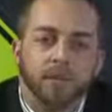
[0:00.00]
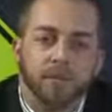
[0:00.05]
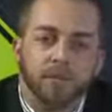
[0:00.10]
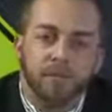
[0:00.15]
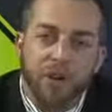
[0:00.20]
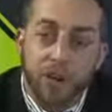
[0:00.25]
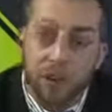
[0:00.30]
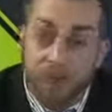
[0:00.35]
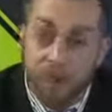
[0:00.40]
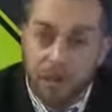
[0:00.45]

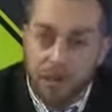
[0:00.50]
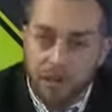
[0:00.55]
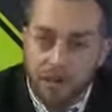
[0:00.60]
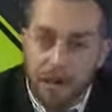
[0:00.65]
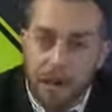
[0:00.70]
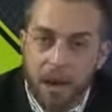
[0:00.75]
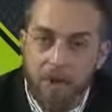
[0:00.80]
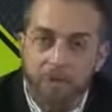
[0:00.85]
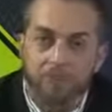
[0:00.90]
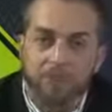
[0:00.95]
figuring this
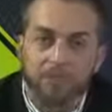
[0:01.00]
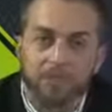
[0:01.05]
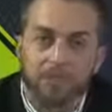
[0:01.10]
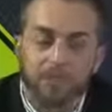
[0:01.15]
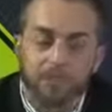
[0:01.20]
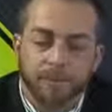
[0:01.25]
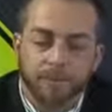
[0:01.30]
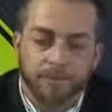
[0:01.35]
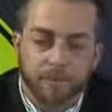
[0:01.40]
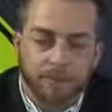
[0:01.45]
out,
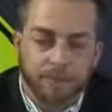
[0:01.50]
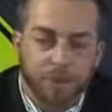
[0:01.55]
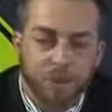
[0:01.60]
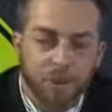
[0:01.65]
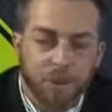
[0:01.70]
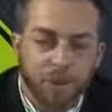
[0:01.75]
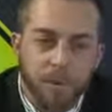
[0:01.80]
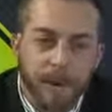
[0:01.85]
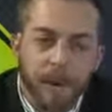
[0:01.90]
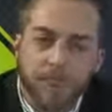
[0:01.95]

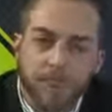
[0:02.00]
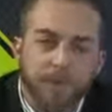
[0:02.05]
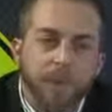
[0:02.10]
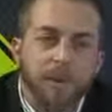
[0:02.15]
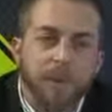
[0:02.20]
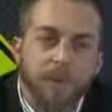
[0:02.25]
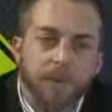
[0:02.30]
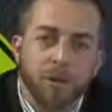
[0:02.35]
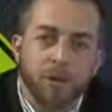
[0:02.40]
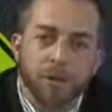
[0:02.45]
you might be
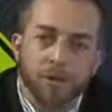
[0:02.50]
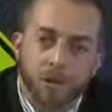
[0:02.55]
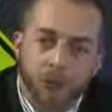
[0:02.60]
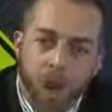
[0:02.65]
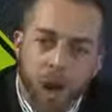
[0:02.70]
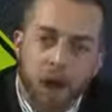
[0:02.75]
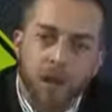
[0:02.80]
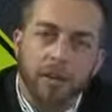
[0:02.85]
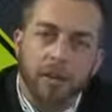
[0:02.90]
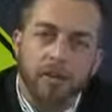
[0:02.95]
a little bit
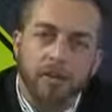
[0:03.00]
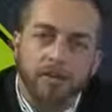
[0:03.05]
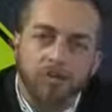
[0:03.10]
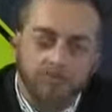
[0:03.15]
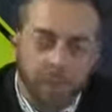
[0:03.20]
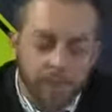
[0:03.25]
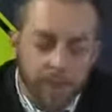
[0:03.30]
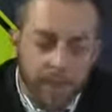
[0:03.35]
shocked.